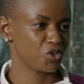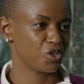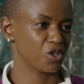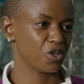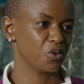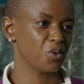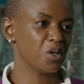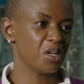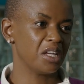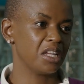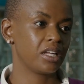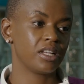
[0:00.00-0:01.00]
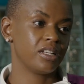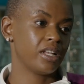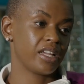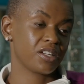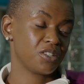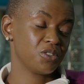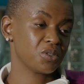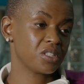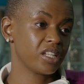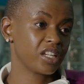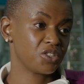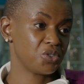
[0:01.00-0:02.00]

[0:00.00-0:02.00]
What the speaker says: You know, like looking at